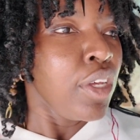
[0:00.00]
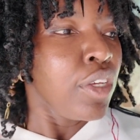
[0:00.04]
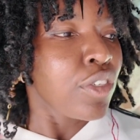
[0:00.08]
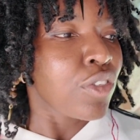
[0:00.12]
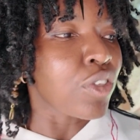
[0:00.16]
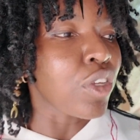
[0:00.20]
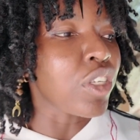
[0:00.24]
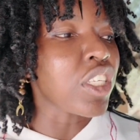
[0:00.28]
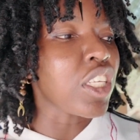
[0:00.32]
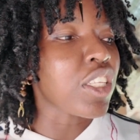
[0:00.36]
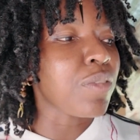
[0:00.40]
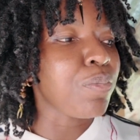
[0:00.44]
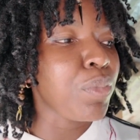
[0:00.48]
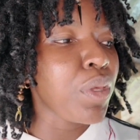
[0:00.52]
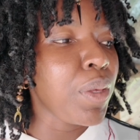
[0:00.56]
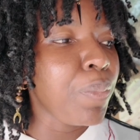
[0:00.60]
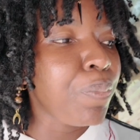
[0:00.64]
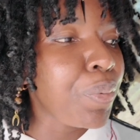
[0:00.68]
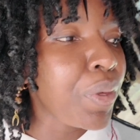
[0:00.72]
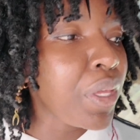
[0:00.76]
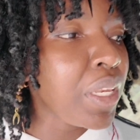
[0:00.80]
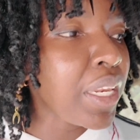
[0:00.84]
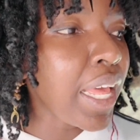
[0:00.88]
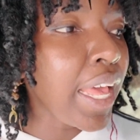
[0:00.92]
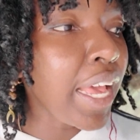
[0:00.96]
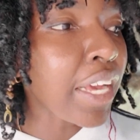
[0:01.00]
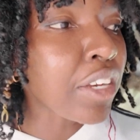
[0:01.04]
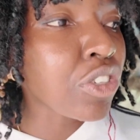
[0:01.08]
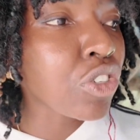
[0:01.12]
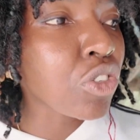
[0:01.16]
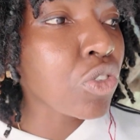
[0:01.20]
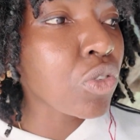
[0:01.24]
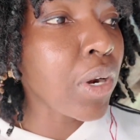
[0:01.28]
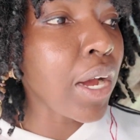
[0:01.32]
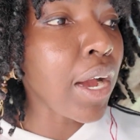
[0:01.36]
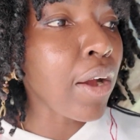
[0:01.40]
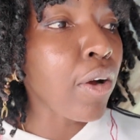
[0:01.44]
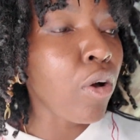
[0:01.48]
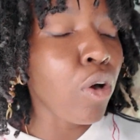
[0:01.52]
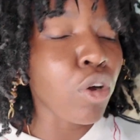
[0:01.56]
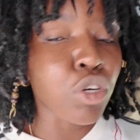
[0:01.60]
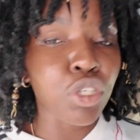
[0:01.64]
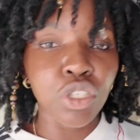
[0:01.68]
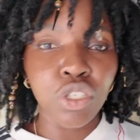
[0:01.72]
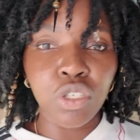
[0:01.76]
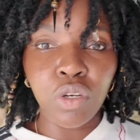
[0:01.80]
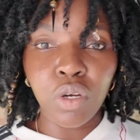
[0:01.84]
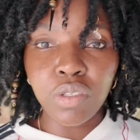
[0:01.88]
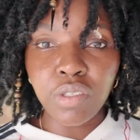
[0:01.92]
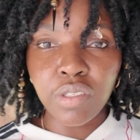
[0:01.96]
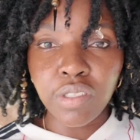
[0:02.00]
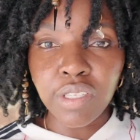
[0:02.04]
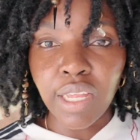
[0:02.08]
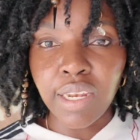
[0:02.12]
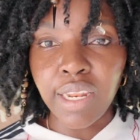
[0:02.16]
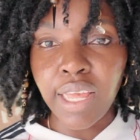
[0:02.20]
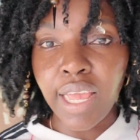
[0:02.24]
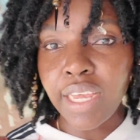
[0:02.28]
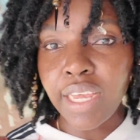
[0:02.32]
So this is me being extra cautious and